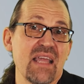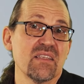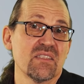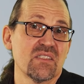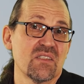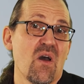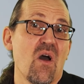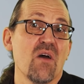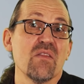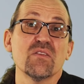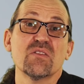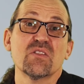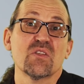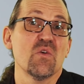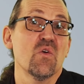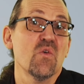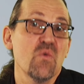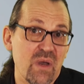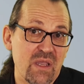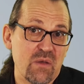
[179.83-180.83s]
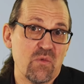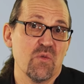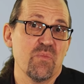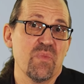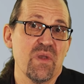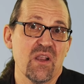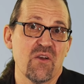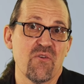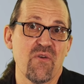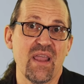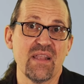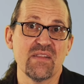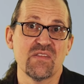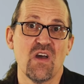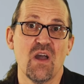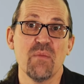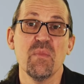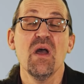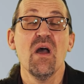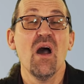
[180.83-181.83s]
The start of the school week would be a great
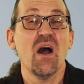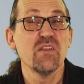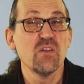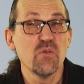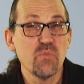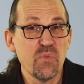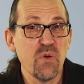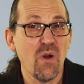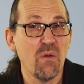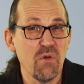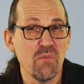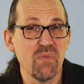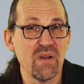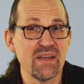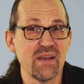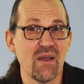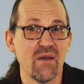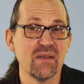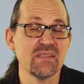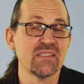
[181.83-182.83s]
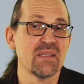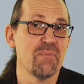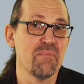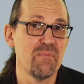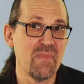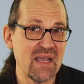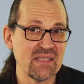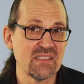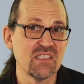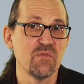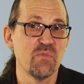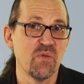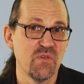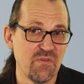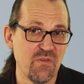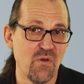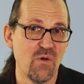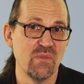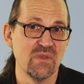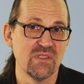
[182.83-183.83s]
time, and you'll probably notice a massive
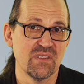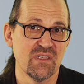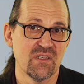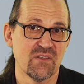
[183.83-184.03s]
performance